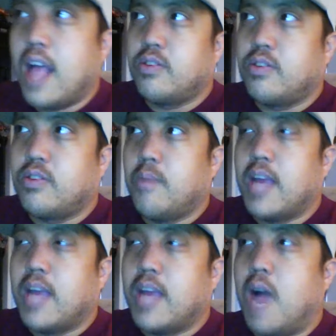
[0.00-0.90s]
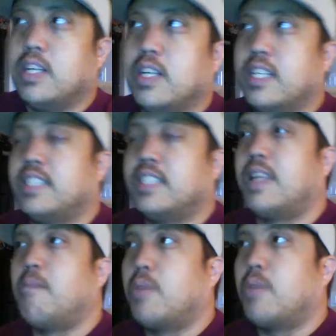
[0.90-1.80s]
coming out in
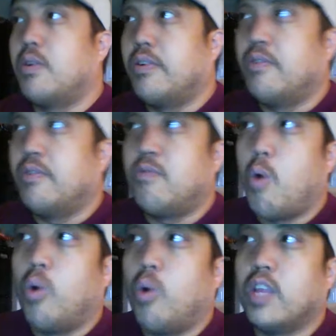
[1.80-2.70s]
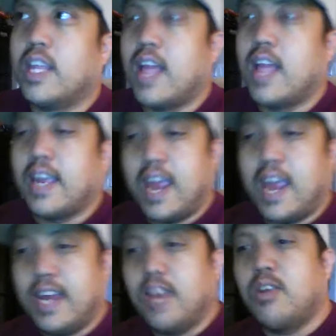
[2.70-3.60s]
December for only like
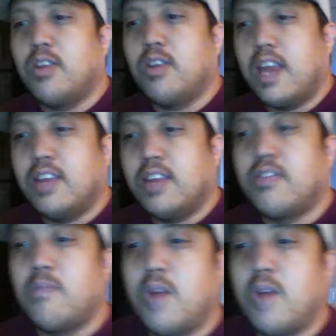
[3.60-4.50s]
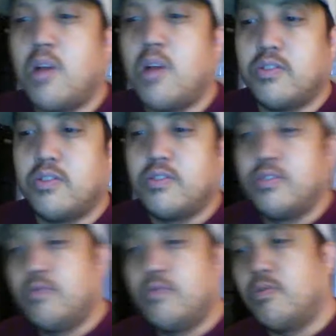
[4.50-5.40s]
80 something dollars
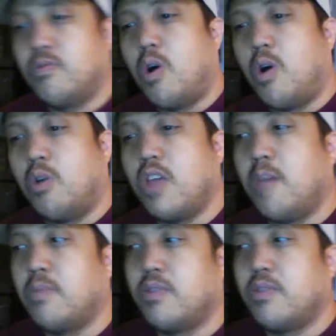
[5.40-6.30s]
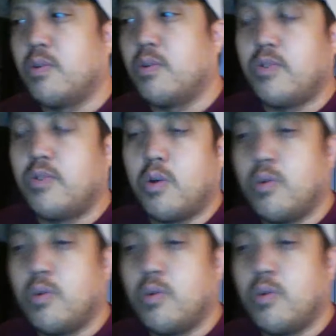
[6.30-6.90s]
for all the episodes. So